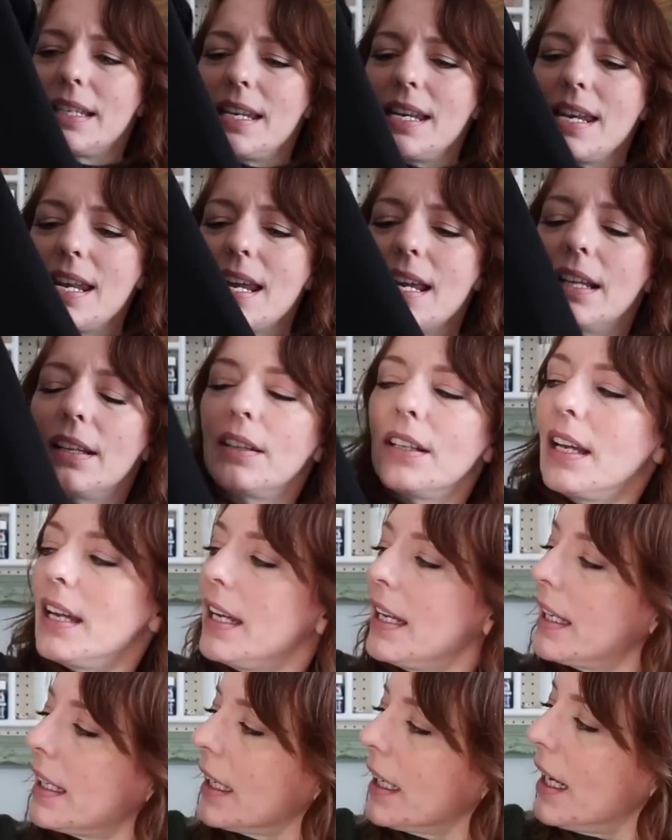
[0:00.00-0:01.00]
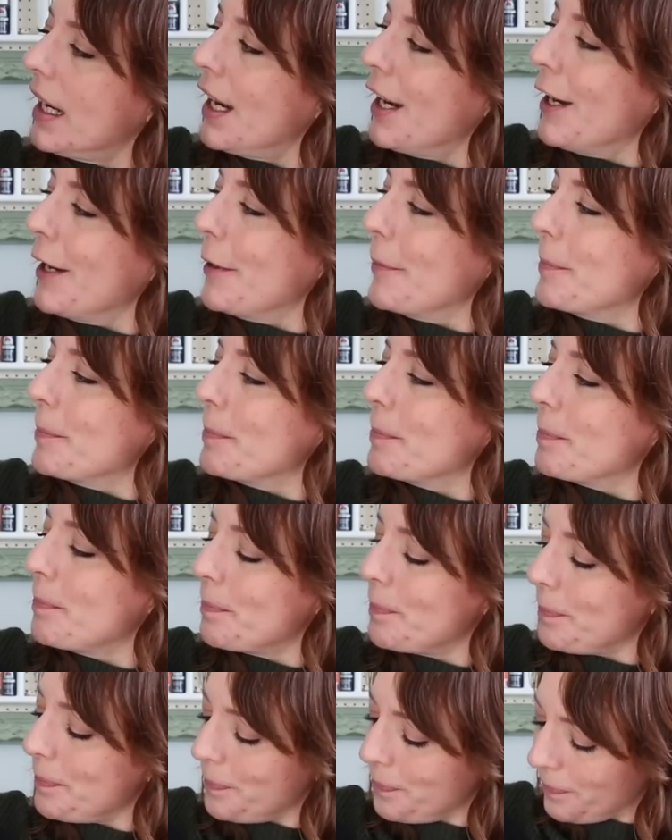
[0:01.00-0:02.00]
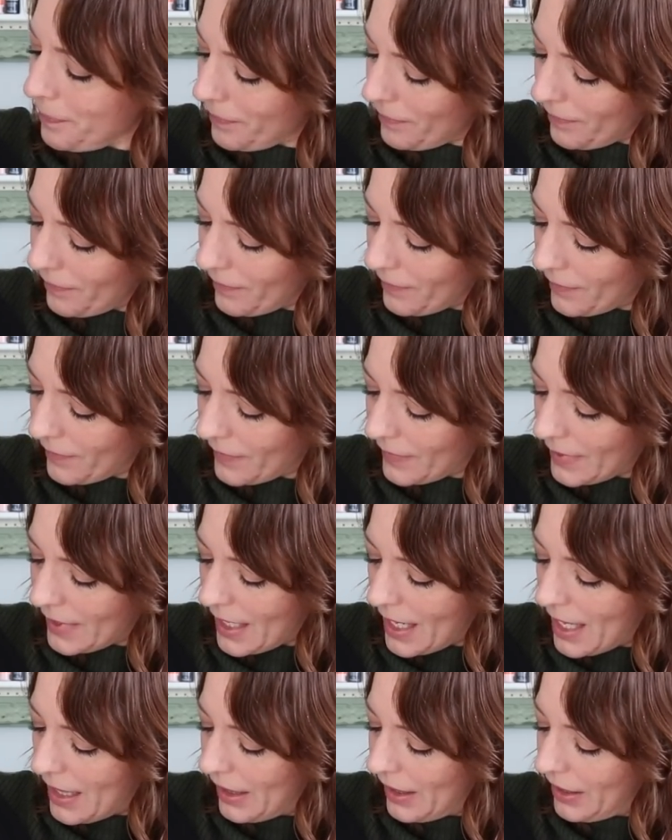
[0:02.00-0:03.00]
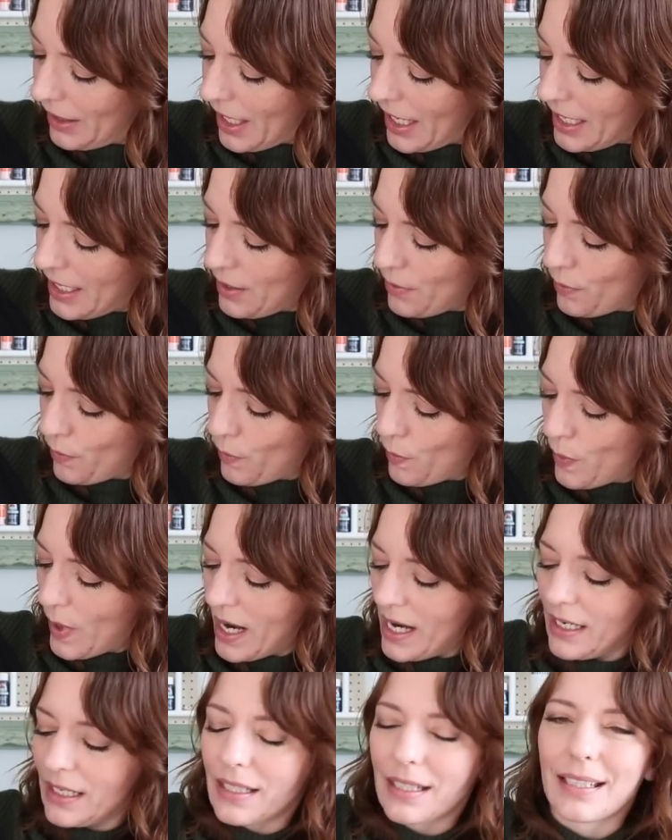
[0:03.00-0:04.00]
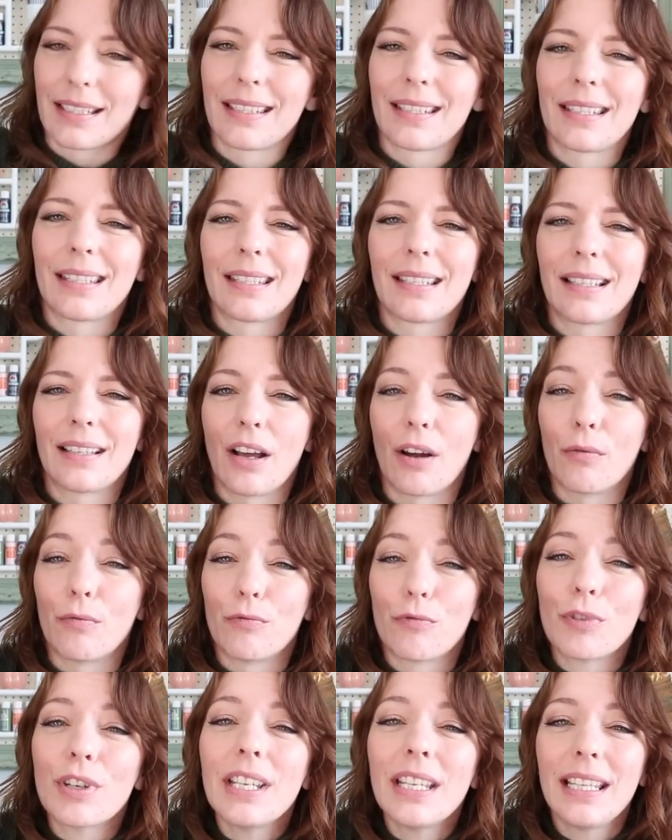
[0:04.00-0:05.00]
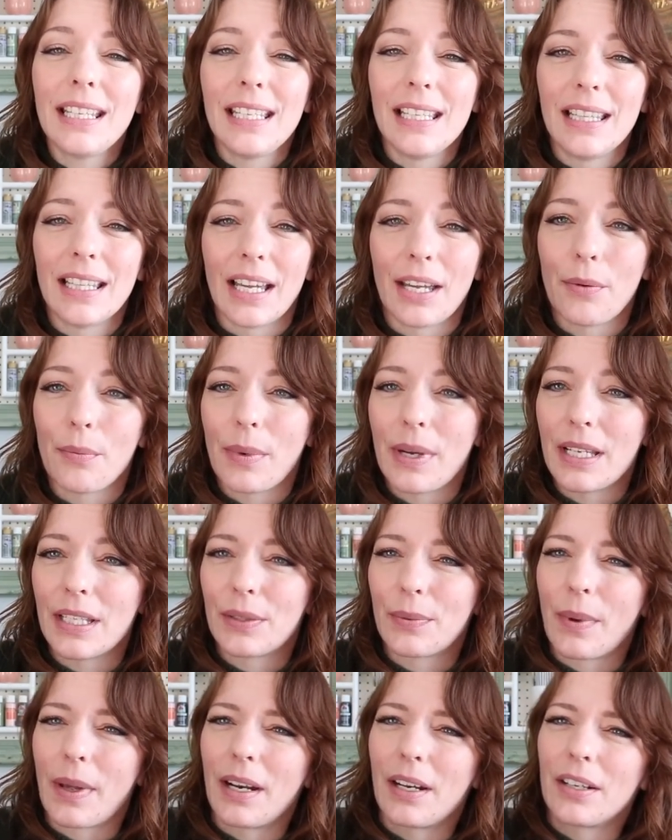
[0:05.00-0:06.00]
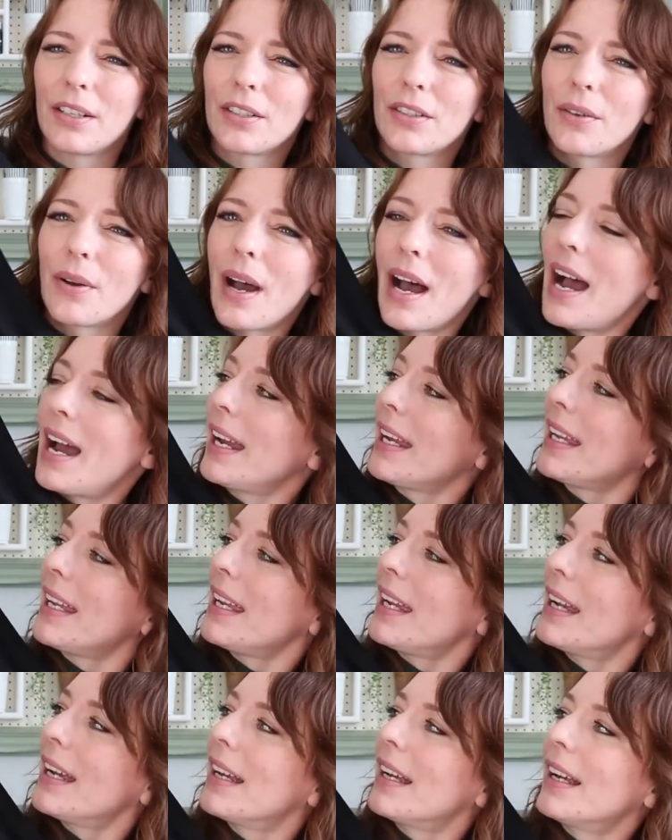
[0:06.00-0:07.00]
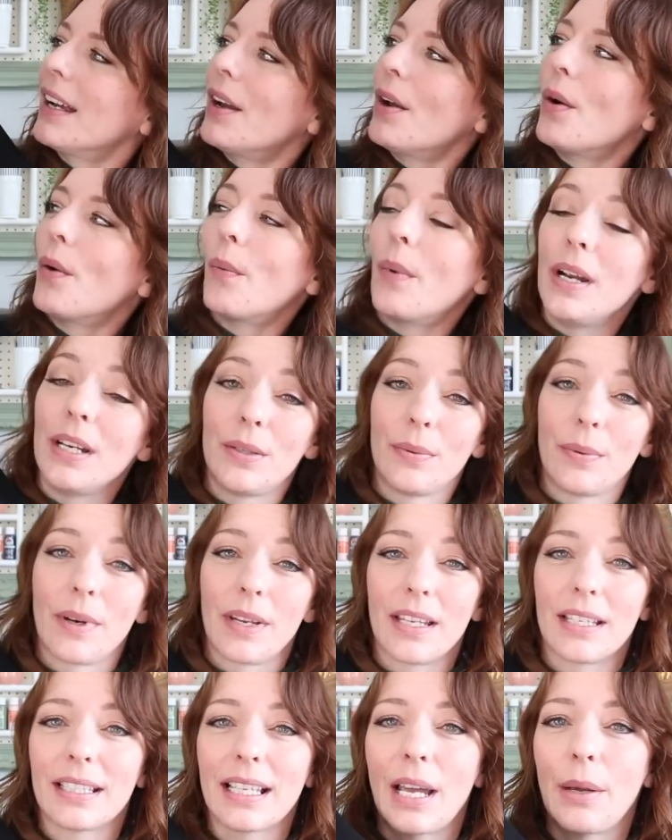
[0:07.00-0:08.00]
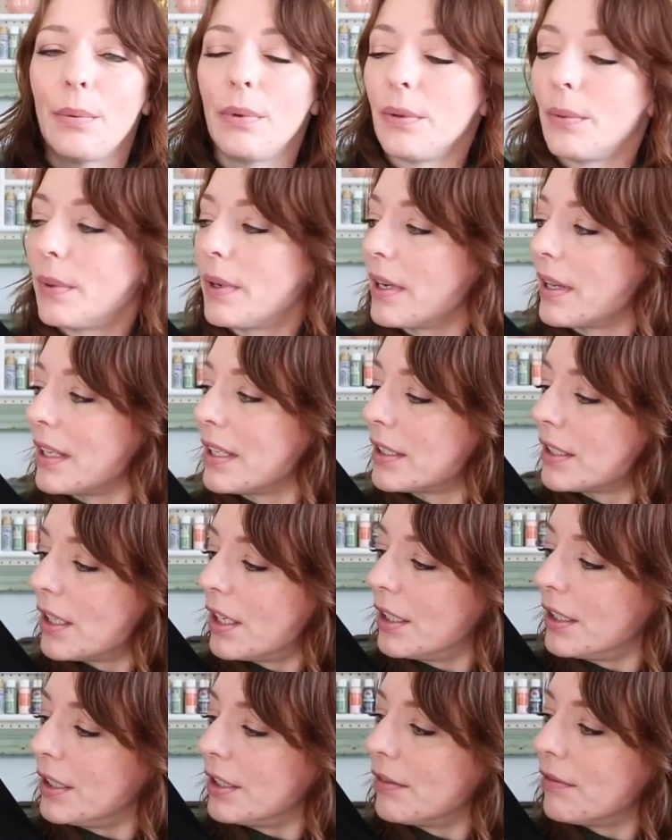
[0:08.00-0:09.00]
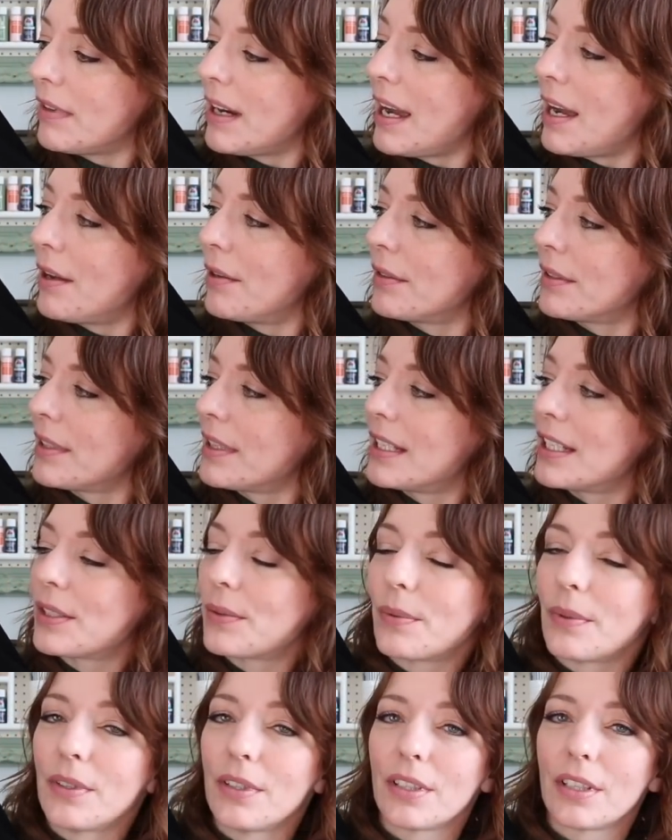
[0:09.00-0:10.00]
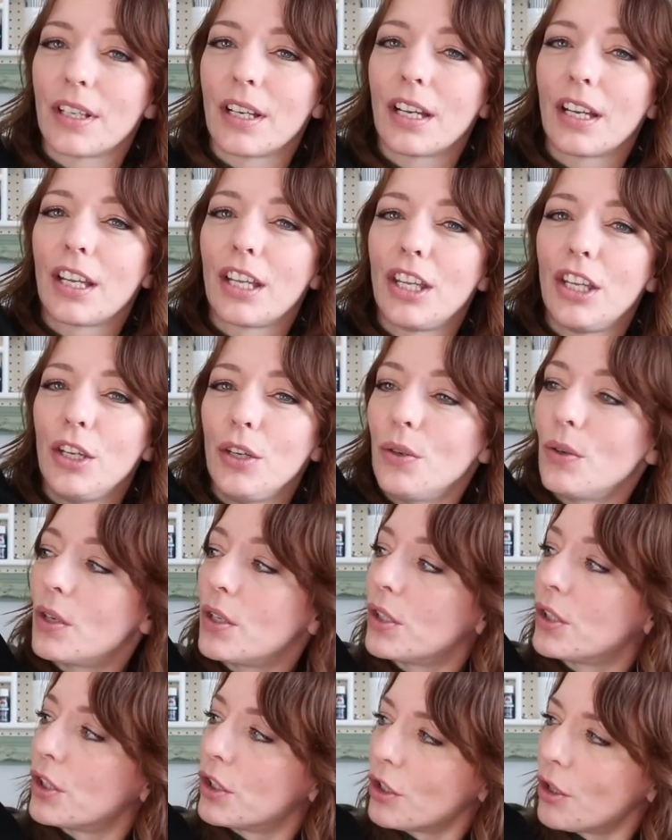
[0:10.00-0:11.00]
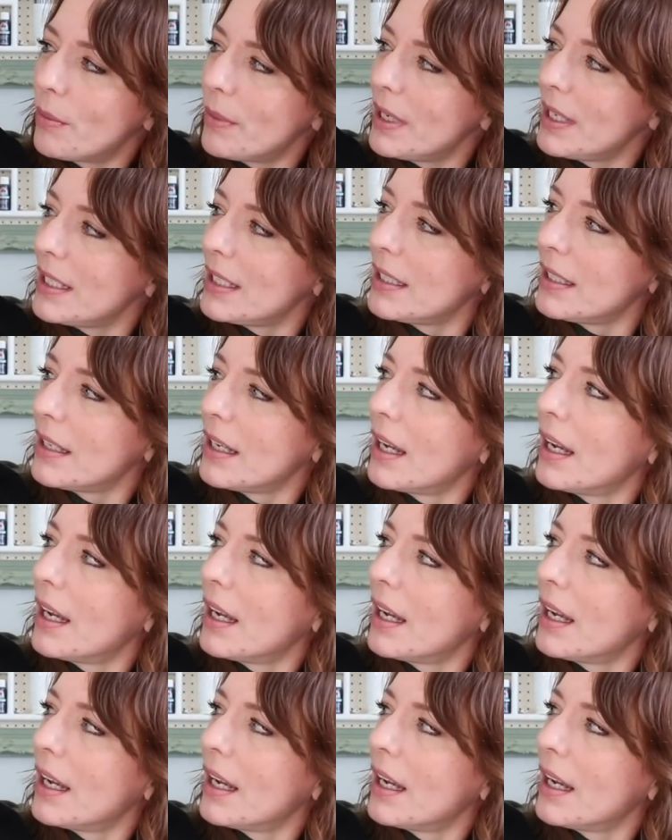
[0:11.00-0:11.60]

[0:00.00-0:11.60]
knit, like um, a lightweight, a really lightweight sweater. So I can't wait to wear this. I will wear this all year round. This will look cute so many